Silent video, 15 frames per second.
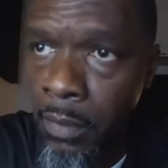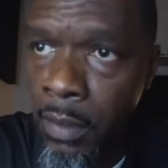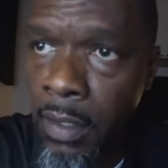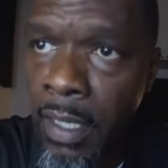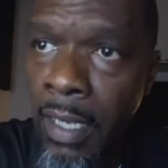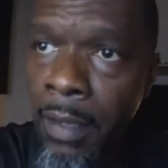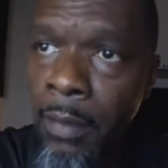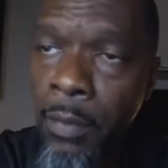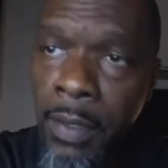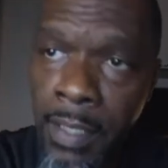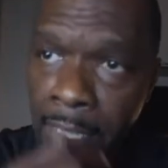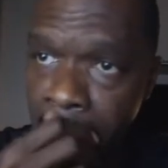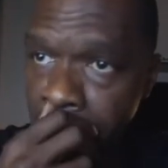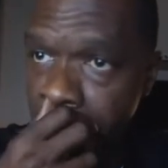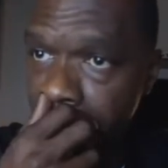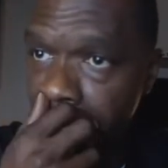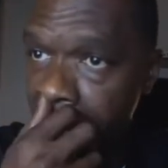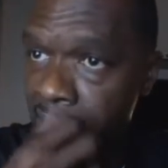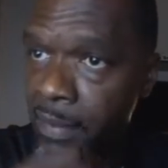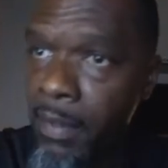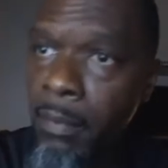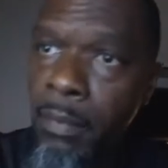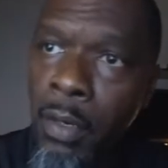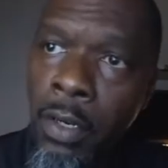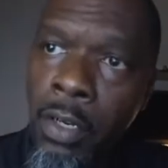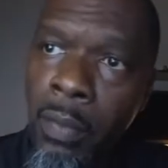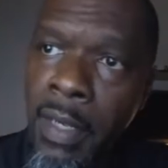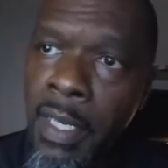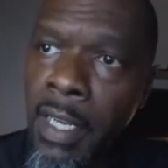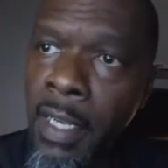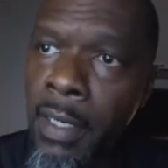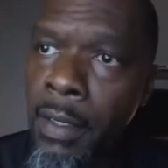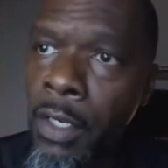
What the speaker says: Now, with that said, broker may not